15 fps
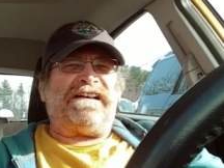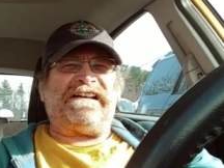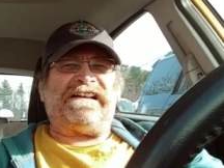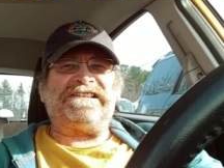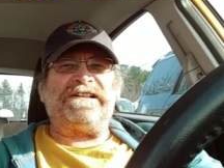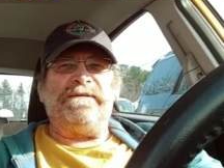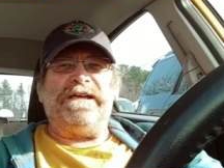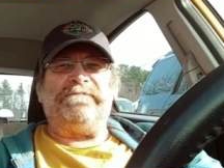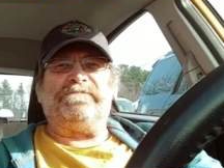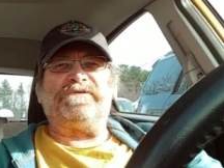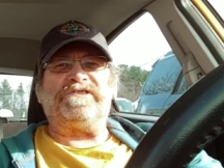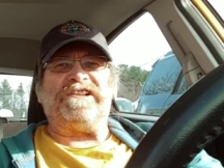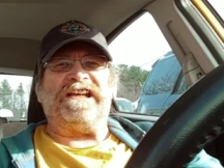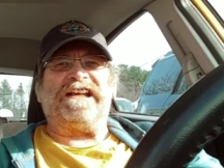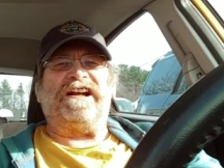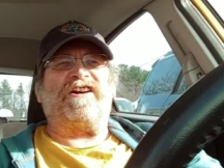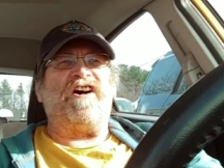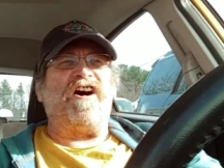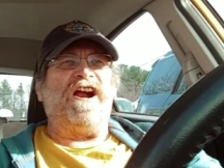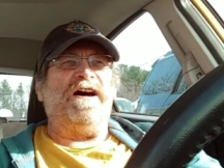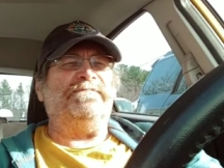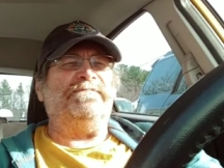Somebody stinking a
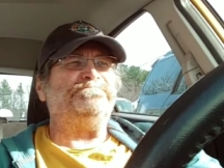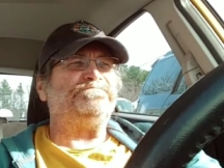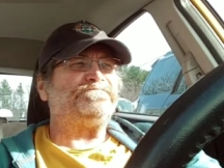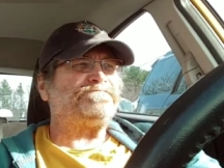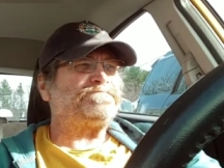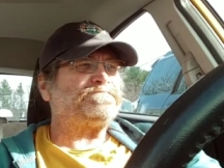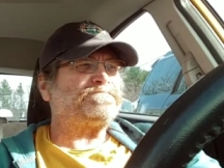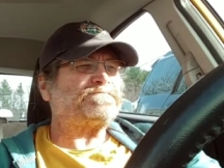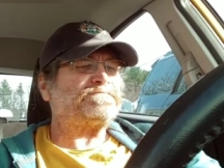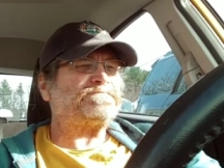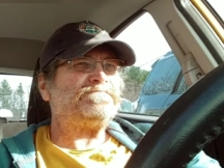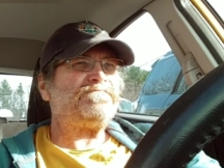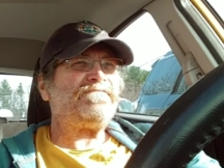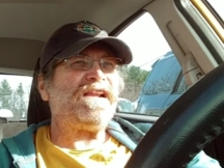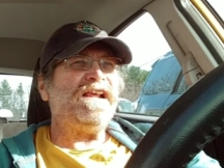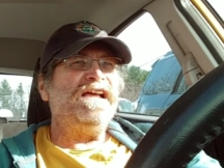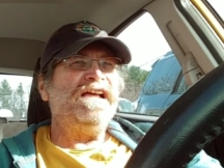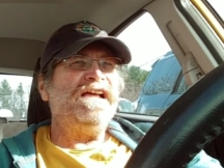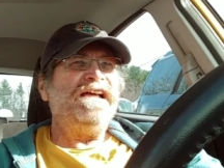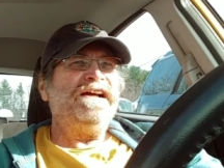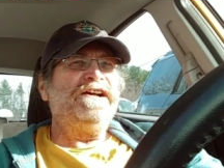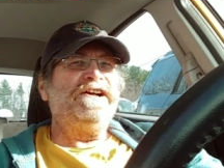car up.
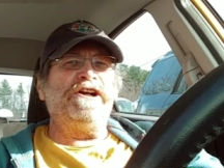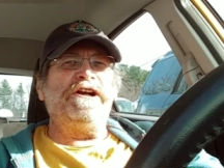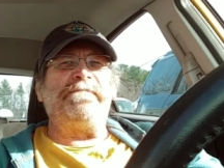Good